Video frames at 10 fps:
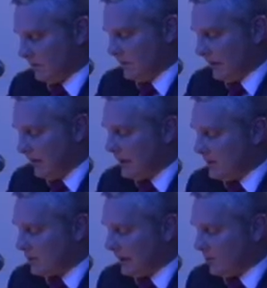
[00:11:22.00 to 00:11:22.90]
Nearly
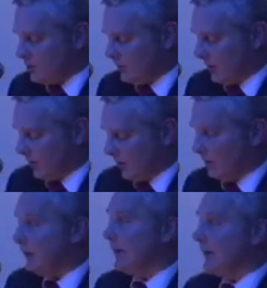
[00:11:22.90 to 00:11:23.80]
a century
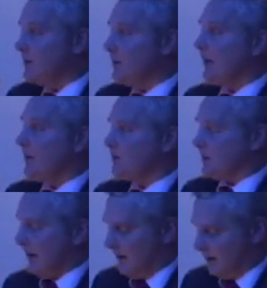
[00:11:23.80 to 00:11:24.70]
on, in a changed
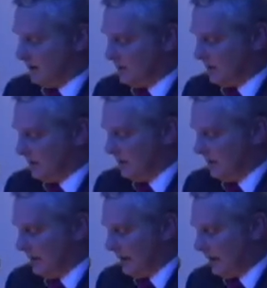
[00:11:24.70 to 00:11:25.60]
island,
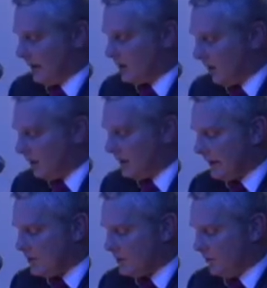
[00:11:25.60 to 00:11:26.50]
in a
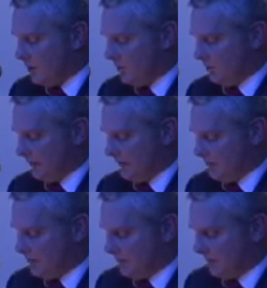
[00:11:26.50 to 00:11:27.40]
context of new
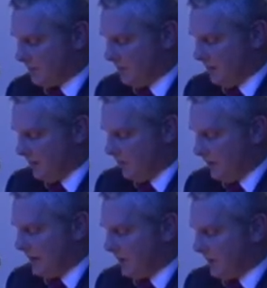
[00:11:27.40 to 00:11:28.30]
relationships,
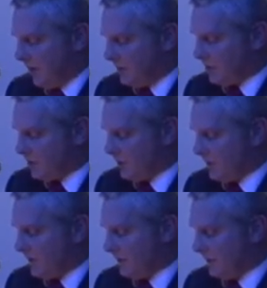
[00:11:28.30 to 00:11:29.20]
we have the
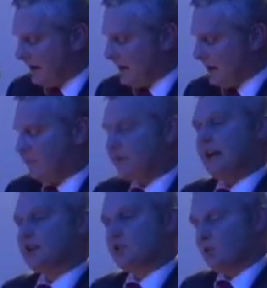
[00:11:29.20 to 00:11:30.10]
opportunity of heeding
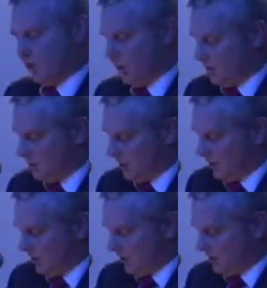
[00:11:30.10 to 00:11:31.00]
afresh the words
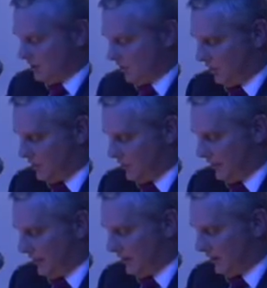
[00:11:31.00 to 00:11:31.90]
of George V,